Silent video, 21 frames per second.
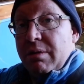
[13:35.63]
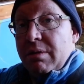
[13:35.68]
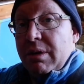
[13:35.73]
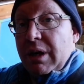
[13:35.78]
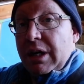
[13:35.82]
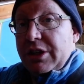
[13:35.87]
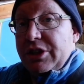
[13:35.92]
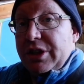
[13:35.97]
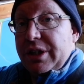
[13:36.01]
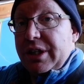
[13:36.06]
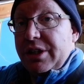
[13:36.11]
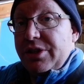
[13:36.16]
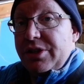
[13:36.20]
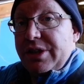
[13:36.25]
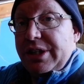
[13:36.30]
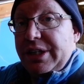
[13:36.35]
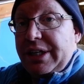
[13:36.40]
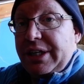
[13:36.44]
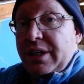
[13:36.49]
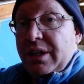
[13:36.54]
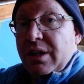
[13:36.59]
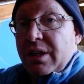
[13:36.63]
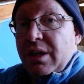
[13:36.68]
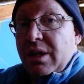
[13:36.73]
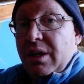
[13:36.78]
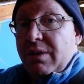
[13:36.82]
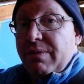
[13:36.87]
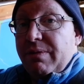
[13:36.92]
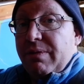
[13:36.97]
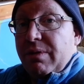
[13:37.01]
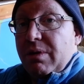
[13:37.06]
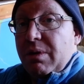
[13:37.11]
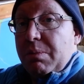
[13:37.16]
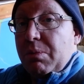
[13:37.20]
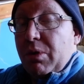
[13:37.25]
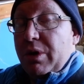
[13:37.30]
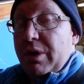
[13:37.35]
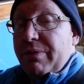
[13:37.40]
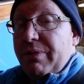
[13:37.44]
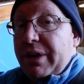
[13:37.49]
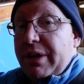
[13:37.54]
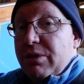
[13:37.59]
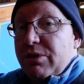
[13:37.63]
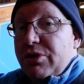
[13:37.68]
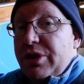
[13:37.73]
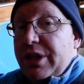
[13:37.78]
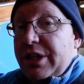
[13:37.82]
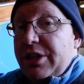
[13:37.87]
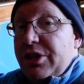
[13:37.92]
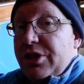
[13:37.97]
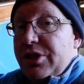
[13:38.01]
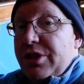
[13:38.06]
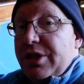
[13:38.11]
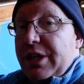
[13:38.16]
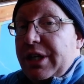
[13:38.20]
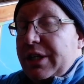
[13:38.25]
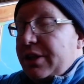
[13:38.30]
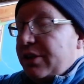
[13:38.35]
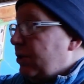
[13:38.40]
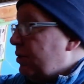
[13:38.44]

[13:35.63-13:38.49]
As you can see, I'm on the final stages of